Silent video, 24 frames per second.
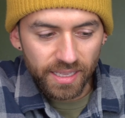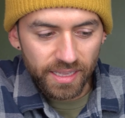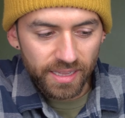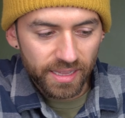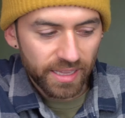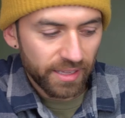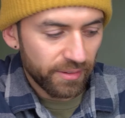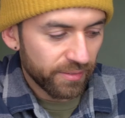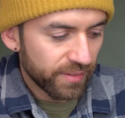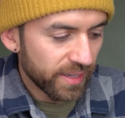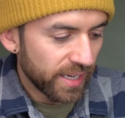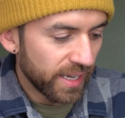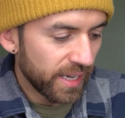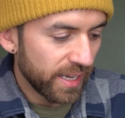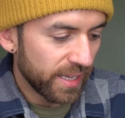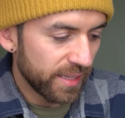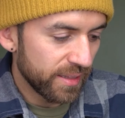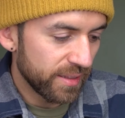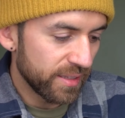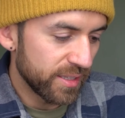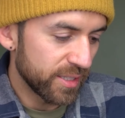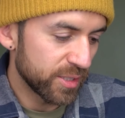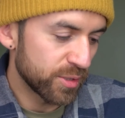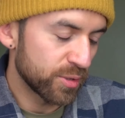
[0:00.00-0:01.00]
they've
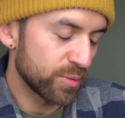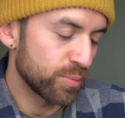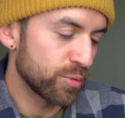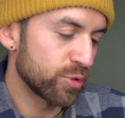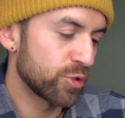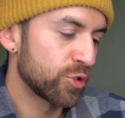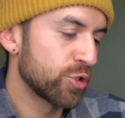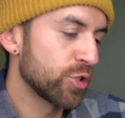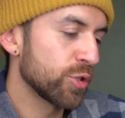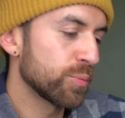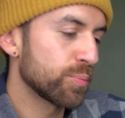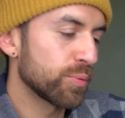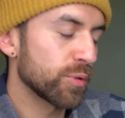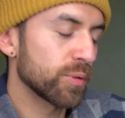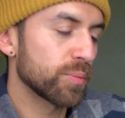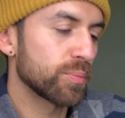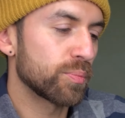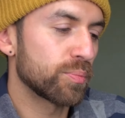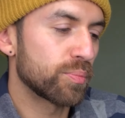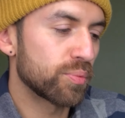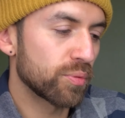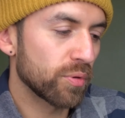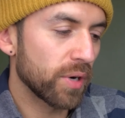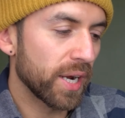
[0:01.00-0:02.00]
got this super
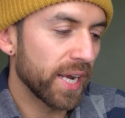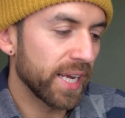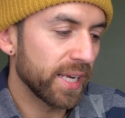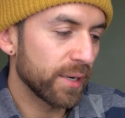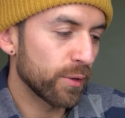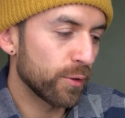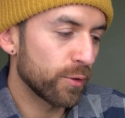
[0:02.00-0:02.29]
bright